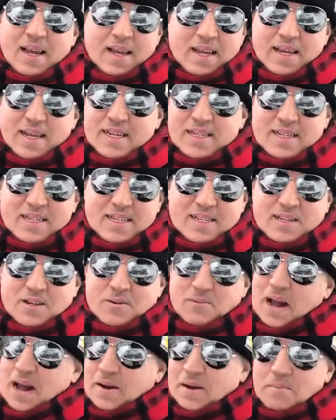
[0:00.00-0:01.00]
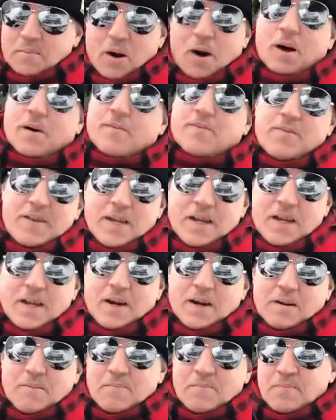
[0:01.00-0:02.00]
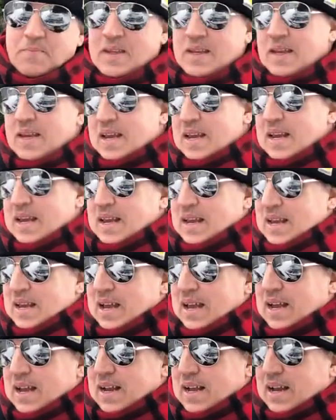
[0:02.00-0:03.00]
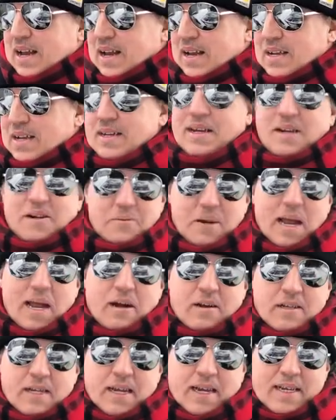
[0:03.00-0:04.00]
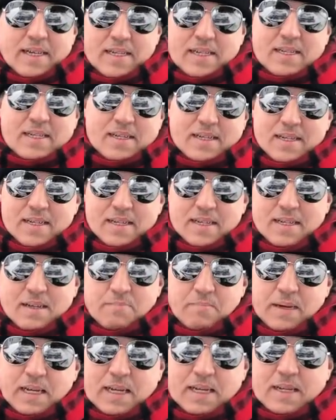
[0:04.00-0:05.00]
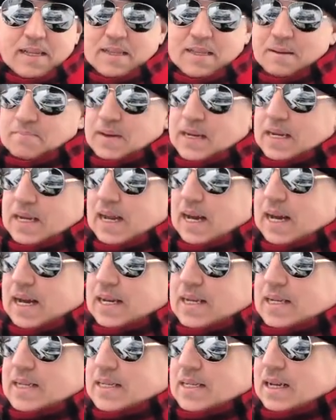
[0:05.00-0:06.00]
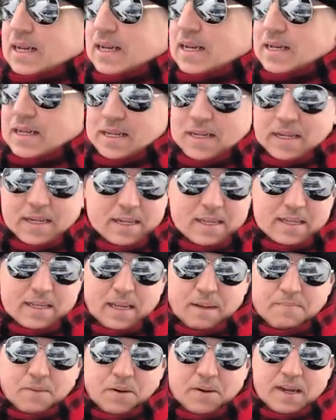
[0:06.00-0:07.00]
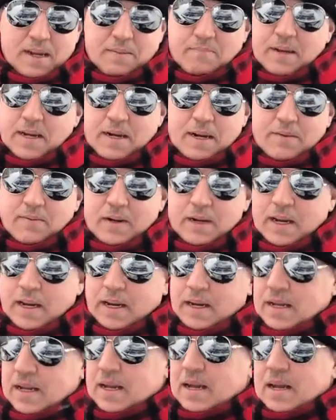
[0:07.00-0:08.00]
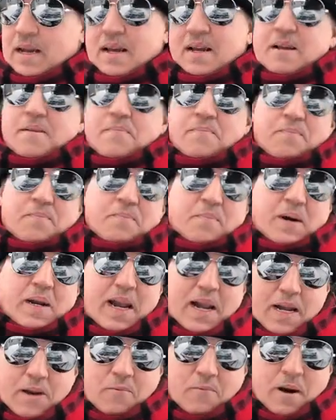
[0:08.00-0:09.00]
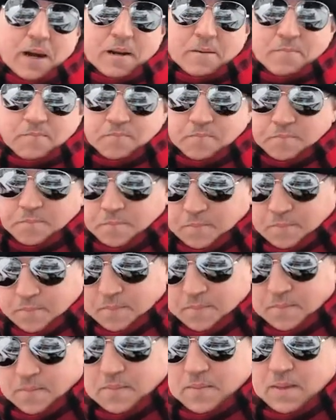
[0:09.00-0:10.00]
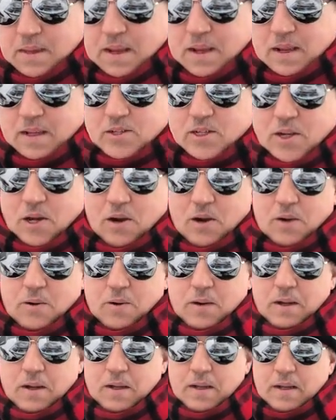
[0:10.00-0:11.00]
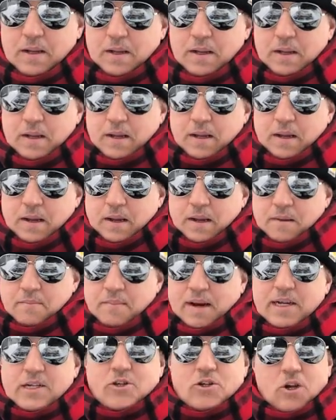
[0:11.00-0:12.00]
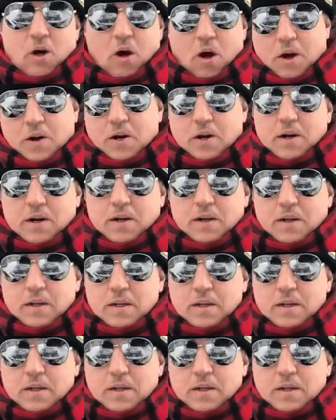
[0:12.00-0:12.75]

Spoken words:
He just growled him off, you know? And, you know, nowadays, the big guy is, he's up on that bed every night. But anyway, so my daughter